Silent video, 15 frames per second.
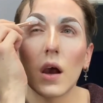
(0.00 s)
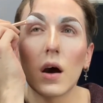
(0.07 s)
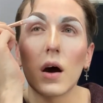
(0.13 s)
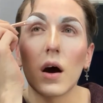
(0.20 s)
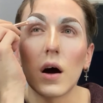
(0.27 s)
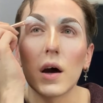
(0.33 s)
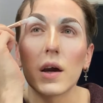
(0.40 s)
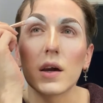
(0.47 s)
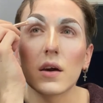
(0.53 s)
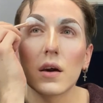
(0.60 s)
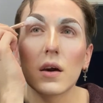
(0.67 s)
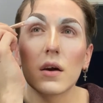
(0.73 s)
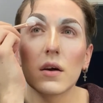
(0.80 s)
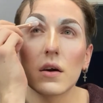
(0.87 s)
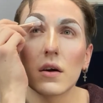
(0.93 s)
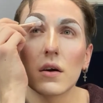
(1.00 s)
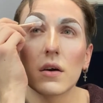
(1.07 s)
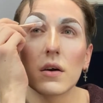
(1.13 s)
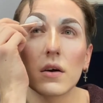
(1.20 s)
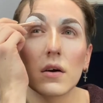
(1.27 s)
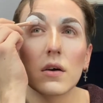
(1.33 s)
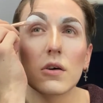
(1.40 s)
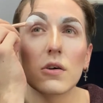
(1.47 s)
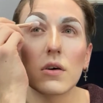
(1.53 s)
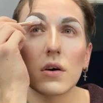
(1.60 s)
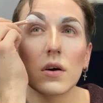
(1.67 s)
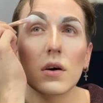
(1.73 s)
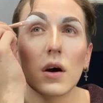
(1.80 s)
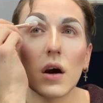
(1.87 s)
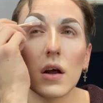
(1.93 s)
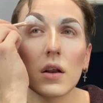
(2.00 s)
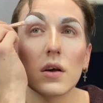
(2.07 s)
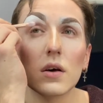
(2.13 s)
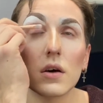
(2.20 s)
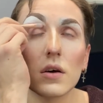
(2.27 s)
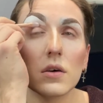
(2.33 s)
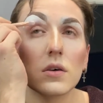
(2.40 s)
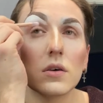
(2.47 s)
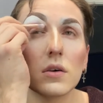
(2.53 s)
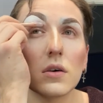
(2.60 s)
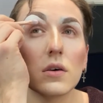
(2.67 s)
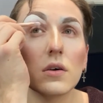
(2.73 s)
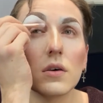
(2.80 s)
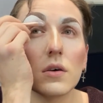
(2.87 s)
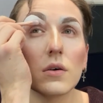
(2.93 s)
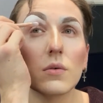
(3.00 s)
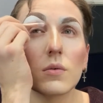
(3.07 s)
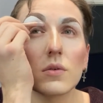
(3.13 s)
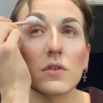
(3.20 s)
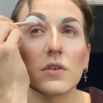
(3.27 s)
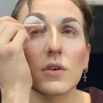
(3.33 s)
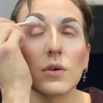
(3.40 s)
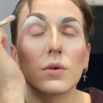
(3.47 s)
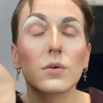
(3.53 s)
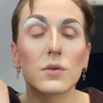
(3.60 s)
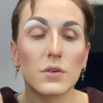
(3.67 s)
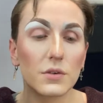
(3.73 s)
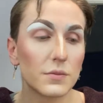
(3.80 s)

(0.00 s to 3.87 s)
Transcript: eye colour. What's it called?